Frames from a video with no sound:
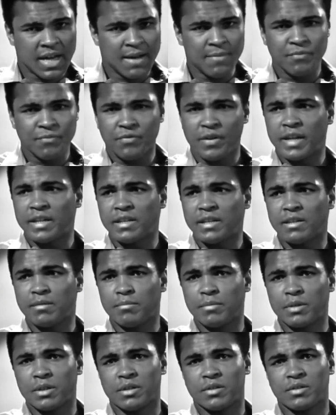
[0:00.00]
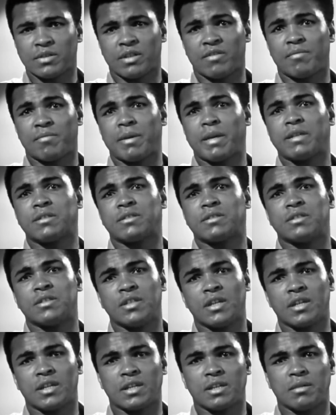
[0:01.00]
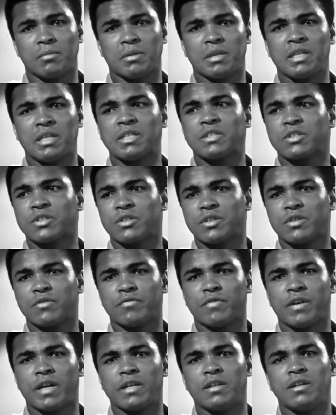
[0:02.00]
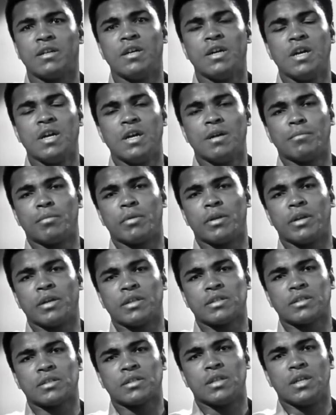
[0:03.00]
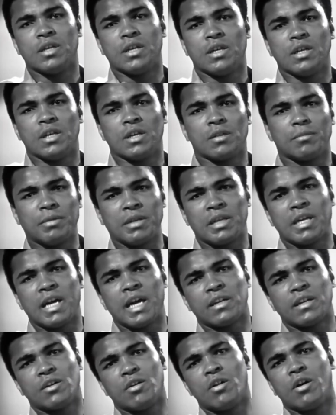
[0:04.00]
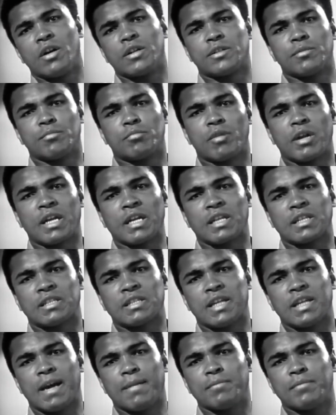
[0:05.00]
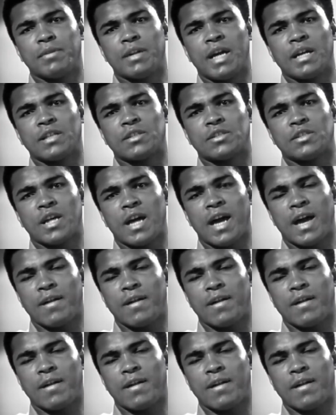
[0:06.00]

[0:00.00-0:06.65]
I'm fighting him because everybody else is ducking him, and he is a good fighter. Plus, it'll be kind of hard to bring a top-notch,